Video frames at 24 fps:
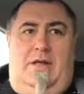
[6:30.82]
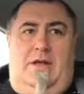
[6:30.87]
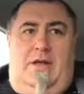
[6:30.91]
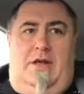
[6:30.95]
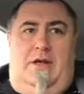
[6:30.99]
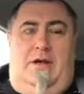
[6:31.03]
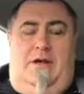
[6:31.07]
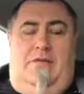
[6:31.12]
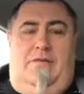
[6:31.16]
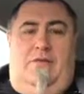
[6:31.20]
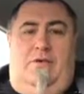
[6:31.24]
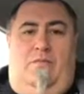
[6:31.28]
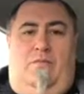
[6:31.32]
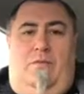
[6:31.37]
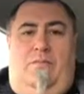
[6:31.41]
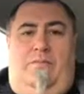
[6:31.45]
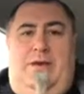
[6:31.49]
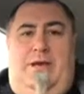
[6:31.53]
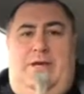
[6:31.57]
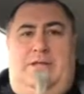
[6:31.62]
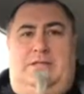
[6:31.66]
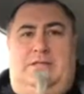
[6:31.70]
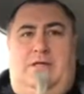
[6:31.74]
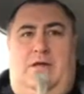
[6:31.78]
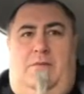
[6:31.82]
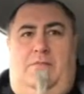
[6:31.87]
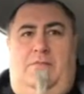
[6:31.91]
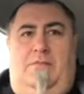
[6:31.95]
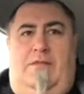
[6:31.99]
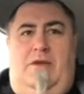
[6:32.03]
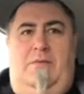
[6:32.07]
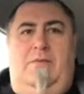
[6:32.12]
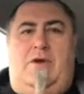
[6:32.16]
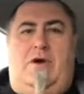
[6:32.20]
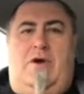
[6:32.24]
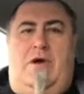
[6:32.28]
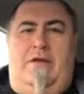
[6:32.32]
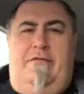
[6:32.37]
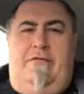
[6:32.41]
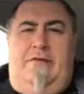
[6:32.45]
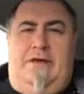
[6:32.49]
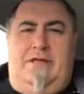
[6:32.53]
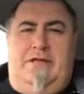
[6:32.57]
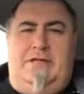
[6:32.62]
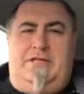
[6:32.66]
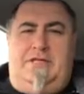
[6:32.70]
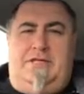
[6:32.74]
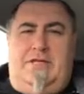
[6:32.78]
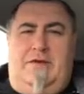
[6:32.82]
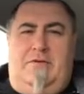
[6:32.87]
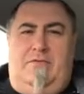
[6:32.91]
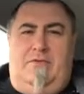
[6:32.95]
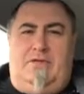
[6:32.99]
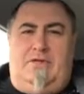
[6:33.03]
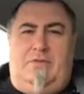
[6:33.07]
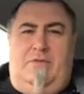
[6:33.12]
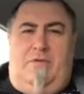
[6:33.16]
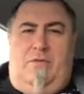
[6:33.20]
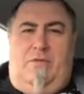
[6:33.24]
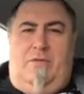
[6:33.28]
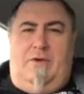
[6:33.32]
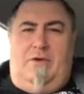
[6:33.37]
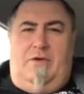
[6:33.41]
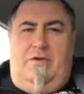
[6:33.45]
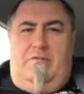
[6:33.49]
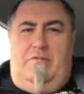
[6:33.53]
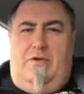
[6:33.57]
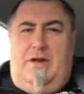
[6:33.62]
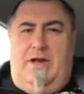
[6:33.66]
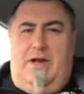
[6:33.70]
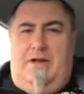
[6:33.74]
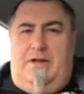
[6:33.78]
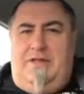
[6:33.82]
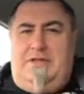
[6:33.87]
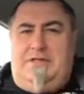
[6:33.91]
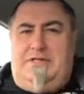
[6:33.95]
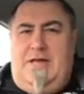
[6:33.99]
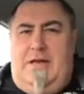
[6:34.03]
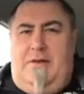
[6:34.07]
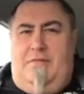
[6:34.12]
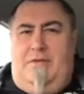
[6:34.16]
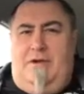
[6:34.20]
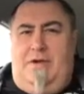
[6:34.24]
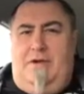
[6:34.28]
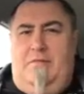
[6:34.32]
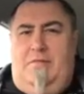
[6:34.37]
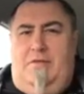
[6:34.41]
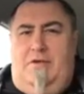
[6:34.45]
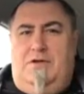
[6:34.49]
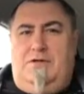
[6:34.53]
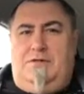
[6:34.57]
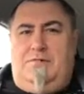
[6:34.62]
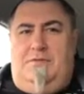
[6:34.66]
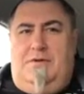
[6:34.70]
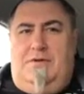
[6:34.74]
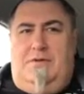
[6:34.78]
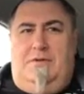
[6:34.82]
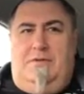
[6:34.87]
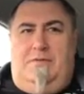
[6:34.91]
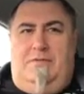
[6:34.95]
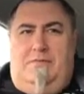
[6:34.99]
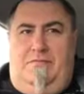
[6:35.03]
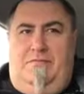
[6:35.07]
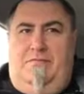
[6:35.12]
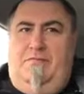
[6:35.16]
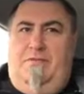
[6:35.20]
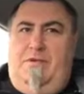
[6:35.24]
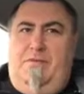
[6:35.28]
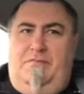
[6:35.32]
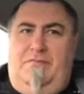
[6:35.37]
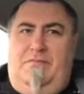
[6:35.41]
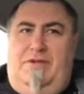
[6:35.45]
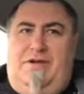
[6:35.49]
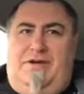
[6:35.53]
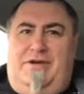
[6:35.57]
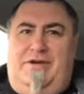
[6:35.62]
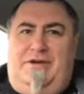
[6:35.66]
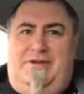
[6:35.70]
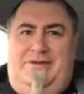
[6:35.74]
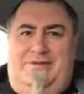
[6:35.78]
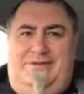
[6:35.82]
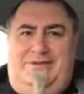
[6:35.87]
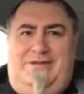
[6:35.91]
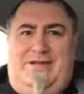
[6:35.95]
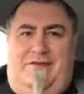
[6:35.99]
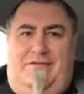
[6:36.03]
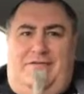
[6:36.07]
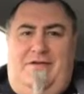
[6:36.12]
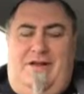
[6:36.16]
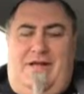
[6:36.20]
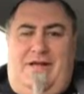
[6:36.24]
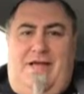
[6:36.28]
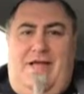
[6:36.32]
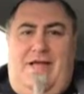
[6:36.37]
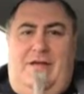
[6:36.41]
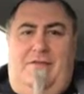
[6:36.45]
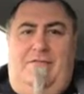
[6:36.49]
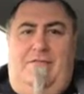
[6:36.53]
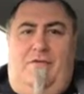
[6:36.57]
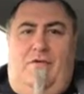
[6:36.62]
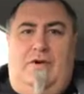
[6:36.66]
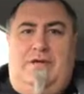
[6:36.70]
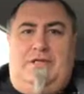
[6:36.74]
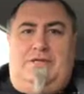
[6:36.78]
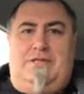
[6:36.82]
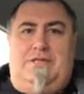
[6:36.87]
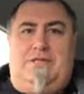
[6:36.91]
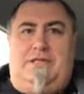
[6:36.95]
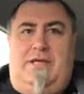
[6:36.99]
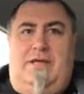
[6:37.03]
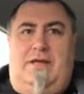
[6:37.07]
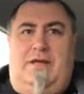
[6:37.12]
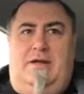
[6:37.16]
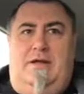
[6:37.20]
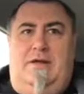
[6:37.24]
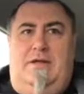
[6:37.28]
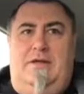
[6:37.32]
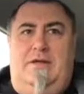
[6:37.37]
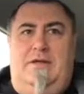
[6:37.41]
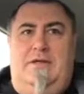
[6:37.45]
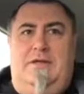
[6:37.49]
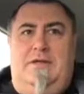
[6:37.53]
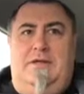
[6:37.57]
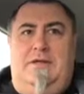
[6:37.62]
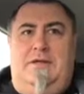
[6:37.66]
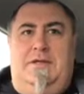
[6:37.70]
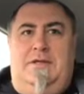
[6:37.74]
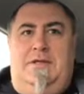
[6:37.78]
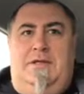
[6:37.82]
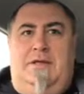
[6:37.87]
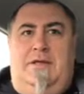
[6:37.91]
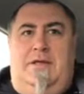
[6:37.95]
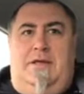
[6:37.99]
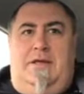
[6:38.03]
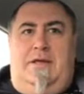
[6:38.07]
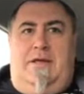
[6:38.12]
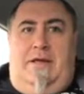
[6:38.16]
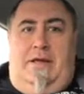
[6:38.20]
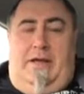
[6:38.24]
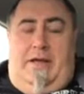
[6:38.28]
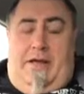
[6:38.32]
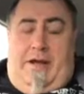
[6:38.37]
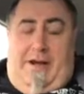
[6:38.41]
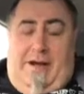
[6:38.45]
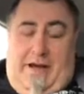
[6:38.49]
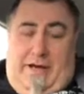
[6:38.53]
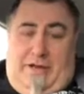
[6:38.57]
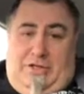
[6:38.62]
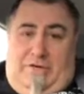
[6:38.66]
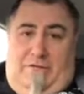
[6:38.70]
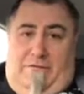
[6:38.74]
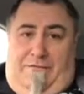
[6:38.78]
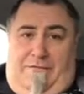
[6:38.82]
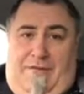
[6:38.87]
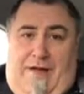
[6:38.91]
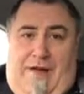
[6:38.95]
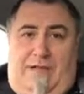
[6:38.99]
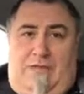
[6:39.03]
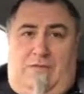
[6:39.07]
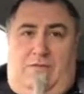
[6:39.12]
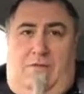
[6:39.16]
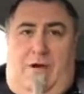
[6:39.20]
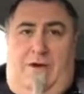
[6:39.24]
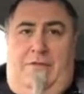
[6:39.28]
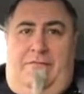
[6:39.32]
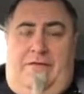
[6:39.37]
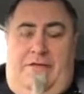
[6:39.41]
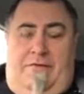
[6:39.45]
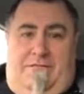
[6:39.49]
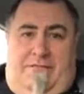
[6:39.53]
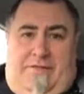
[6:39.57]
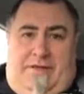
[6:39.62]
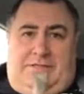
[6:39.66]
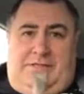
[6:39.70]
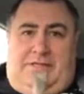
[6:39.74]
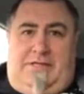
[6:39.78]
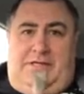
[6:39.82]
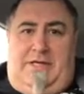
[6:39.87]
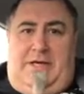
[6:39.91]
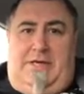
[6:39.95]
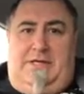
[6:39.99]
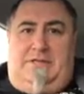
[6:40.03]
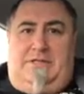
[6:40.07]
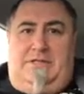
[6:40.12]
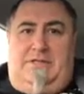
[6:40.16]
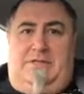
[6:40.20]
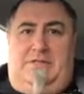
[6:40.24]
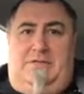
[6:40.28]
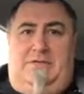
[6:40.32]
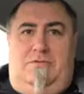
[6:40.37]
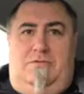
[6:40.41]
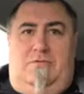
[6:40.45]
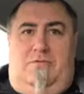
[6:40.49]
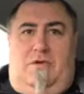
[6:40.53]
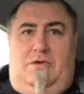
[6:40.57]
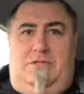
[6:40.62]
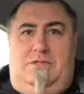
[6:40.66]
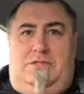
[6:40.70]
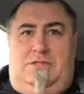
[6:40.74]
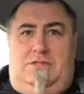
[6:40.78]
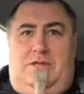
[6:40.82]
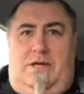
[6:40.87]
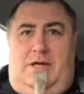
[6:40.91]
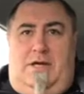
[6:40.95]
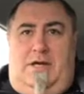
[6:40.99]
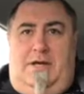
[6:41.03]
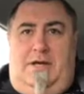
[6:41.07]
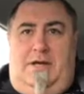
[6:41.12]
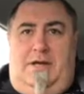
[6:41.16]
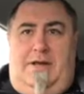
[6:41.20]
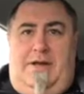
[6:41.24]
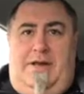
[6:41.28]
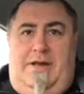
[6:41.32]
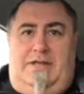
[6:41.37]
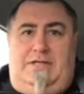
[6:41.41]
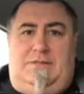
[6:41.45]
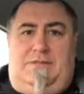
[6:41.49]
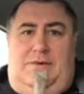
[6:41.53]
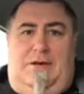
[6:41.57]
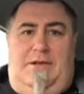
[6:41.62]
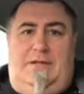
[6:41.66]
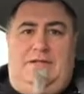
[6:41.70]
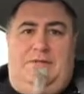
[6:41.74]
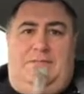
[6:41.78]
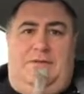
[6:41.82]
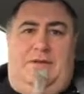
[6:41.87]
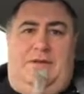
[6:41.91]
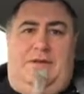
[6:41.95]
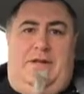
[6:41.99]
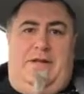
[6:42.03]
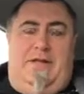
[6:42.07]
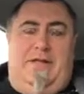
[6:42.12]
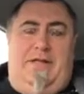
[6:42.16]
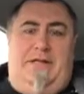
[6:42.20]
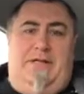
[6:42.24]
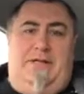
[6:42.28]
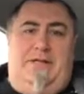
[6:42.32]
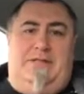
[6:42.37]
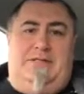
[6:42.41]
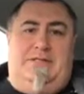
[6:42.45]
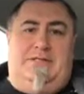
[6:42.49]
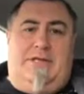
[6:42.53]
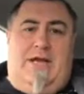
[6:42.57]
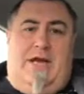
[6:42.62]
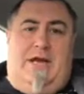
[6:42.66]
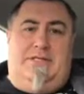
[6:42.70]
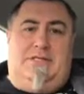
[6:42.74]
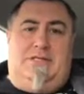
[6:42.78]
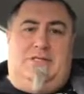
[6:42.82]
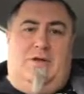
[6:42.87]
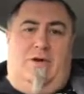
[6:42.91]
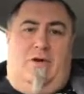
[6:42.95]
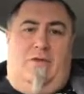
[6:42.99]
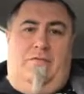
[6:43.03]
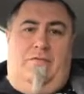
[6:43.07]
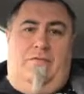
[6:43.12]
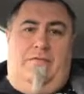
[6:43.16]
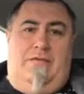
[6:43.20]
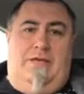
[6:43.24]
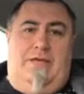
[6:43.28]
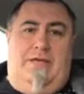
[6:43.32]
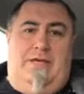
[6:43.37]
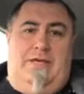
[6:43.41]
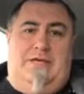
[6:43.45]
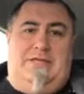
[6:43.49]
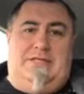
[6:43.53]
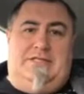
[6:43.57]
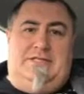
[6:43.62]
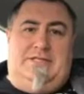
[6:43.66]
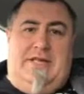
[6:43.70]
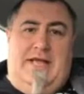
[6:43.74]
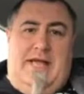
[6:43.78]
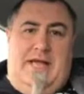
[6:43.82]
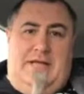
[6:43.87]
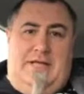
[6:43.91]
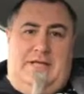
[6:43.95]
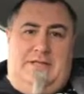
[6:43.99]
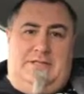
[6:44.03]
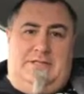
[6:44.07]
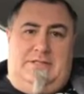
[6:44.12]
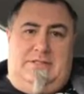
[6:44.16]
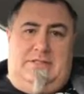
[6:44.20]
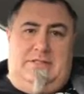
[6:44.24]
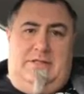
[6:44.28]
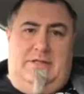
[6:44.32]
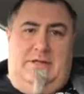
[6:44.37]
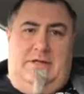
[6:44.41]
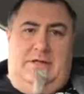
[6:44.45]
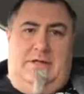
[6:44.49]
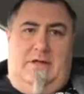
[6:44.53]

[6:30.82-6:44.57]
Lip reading: that were picked up, but they were kind of indistinguishable. We couldn't really understand what it was, but we could definitely hear voices there. In actual fact, one of the investigators, who was an ex-policeman, he sat on the stairs